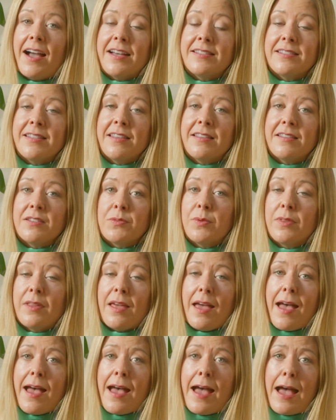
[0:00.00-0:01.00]
I say this with
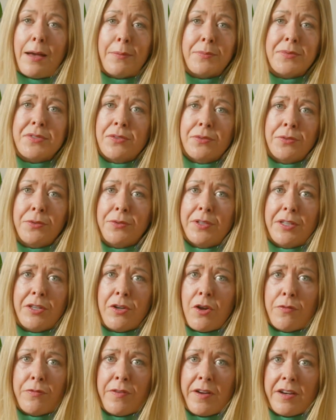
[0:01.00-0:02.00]
absolutely
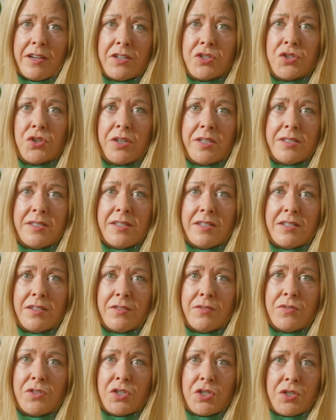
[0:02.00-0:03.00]
no financial
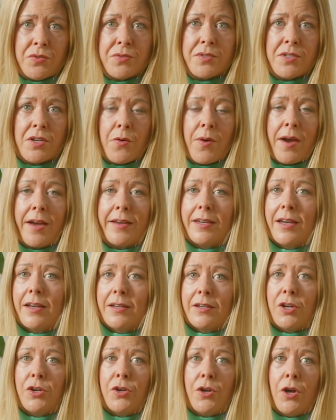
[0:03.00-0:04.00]
incentive to do so. I
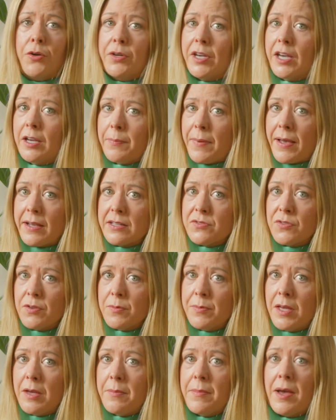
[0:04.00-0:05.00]
get no kickbacks
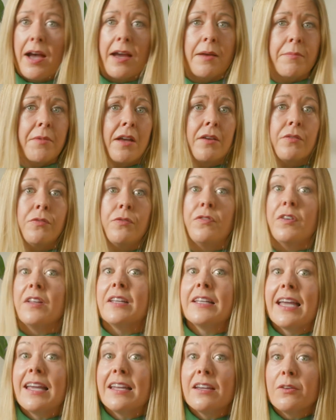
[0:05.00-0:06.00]
from them. I'm not
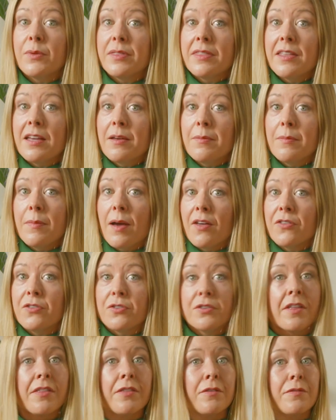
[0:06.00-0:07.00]
affiliated with them
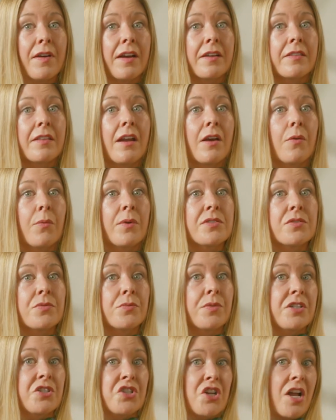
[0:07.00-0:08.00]
other than the fact that I once
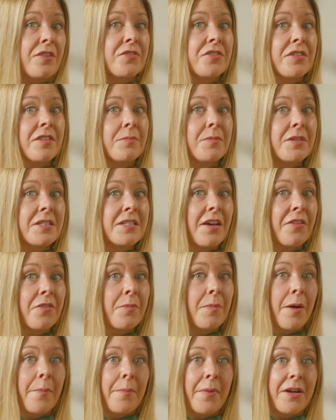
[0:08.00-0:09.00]
reached out to them to tell
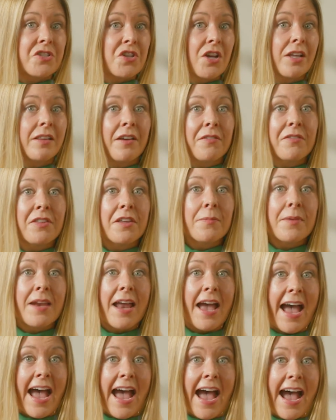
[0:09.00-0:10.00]
them how much I love them and
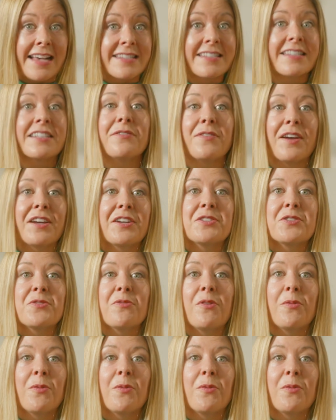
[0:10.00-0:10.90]
asked if I could do a